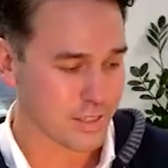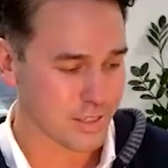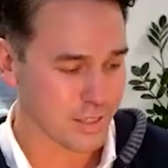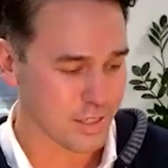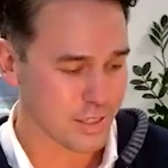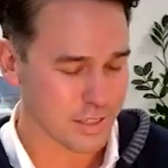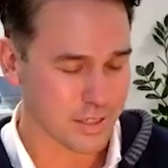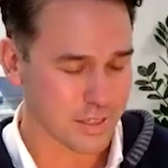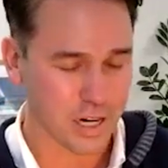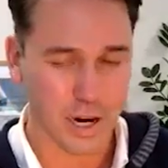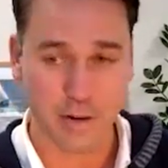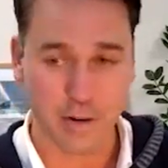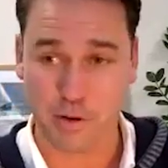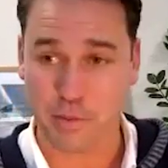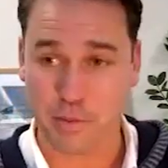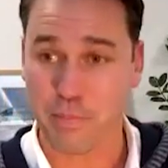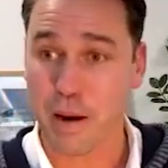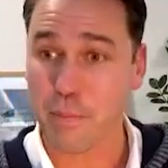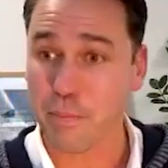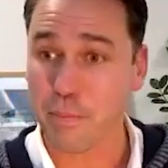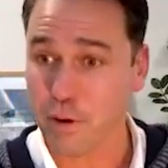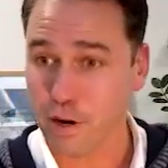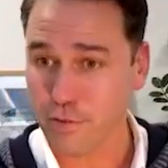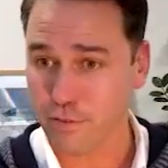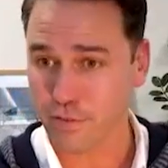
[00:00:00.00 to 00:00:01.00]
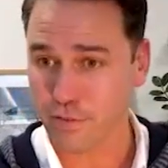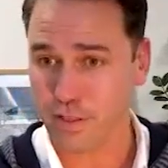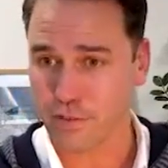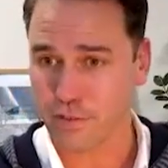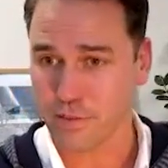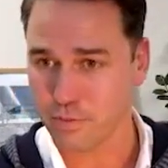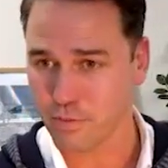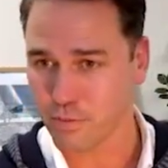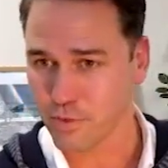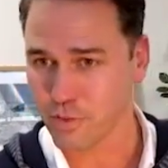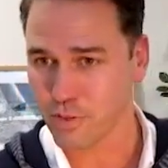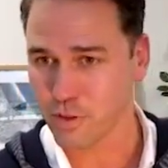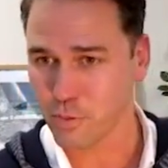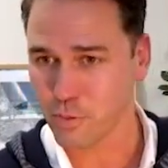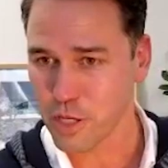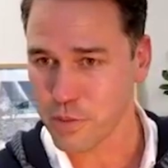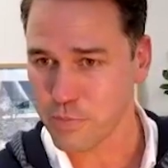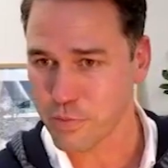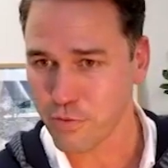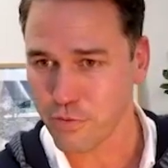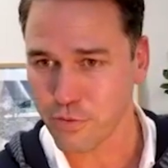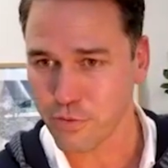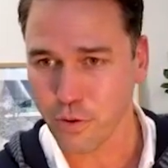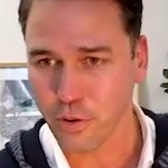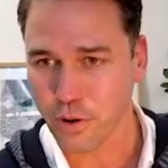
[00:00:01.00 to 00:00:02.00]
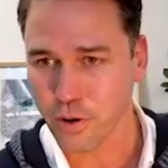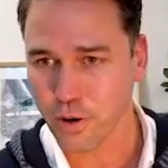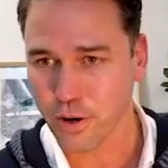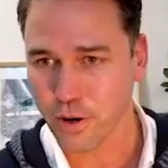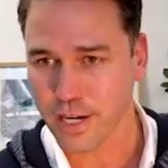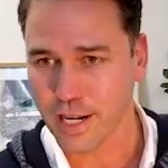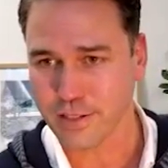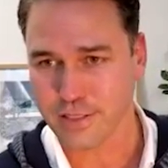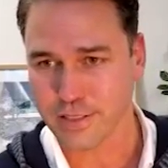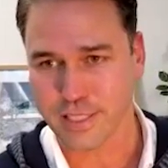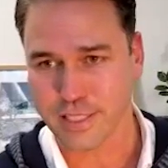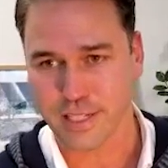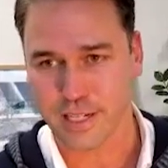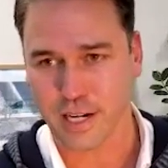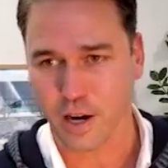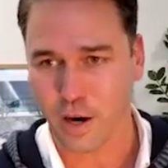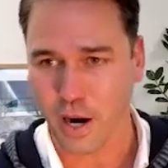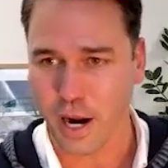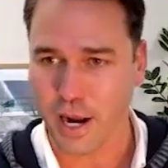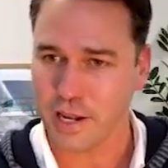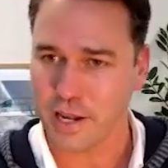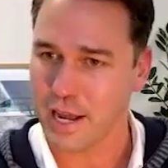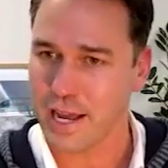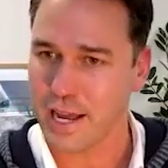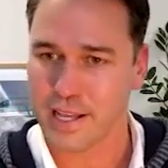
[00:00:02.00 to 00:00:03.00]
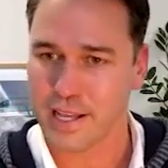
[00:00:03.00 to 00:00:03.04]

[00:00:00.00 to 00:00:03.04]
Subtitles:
I remember it from the week before, and I was like, all right,